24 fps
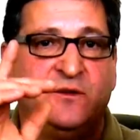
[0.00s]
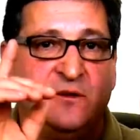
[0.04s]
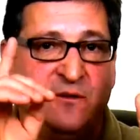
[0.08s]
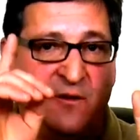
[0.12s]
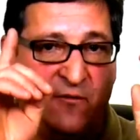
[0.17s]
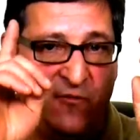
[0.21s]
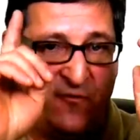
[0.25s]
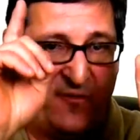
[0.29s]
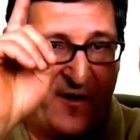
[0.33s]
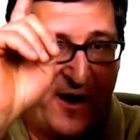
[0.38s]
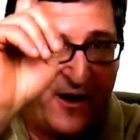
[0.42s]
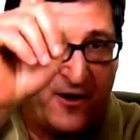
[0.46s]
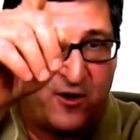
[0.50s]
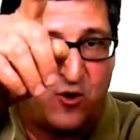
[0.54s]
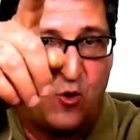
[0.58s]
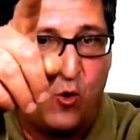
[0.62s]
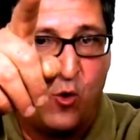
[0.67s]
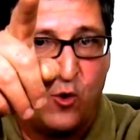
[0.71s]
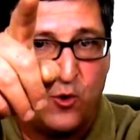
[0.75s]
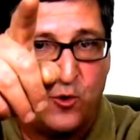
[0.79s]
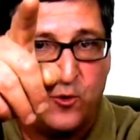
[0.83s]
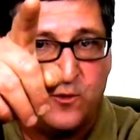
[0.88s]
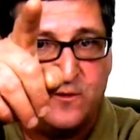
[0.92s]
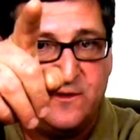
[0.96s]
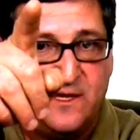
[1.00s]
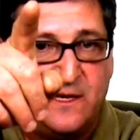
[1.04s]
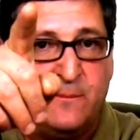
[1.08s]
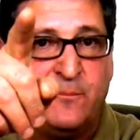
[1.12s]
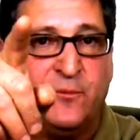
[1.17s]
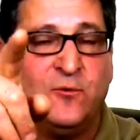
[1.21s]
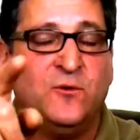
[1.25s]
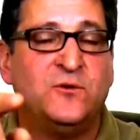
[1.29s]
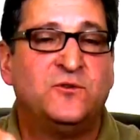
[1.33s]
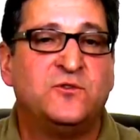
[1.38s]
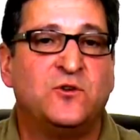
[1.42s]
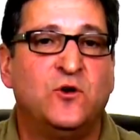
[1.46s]
to the far corner
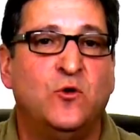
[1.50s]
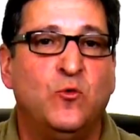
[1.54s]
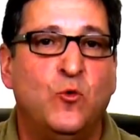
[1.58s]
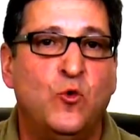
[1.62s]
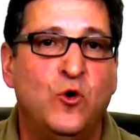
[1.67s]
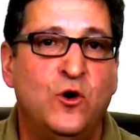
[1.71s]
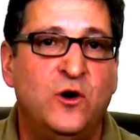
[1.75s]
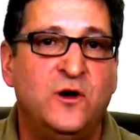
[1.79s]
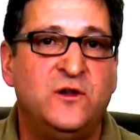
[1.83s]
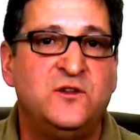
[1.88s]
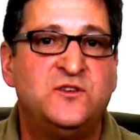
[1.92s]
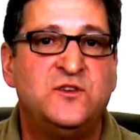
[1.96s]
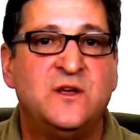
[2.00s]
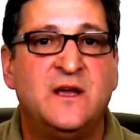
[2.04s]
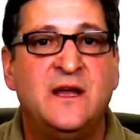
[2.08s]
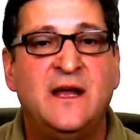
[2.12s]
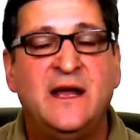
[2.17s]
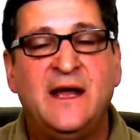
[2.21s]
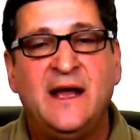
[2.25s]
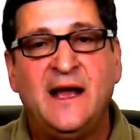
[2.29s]
deeper into the woods,